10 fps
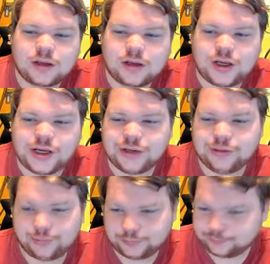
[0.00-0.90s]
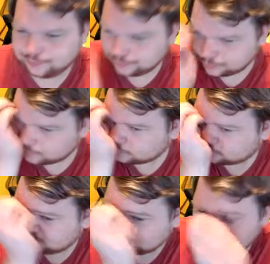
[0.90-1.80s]
Queue.
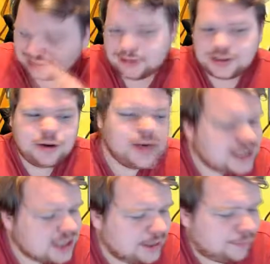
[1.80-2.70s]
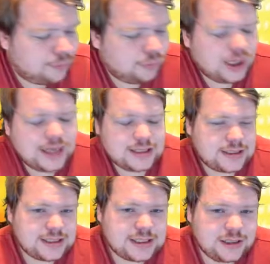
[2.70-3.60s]
So this is a brilliant
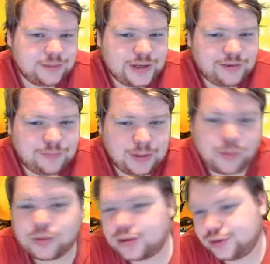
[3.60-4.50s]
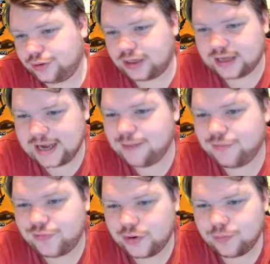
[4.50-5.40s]
system if people want to join a game
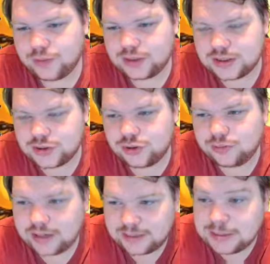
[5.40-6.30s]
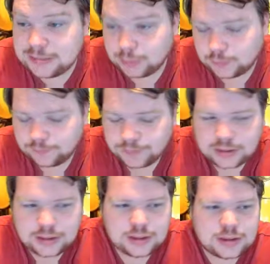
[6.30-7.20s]
with you, but there's too many people.
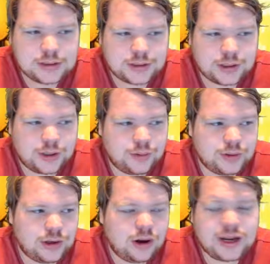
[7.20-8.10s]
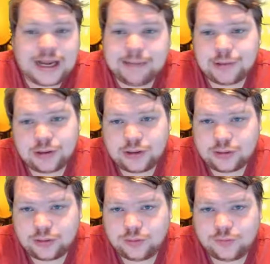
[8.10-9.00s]
So your game can only
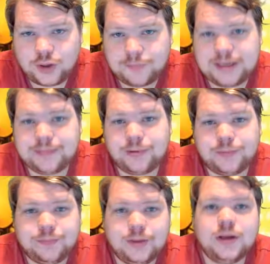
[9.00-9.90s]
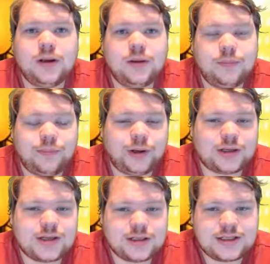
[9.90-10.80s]
hold 4 people,
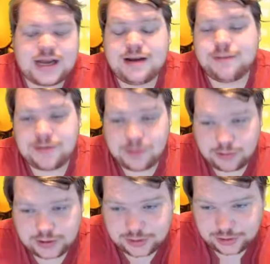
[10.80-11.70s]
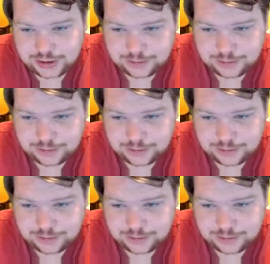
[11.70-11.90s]
but 10 people want to join you.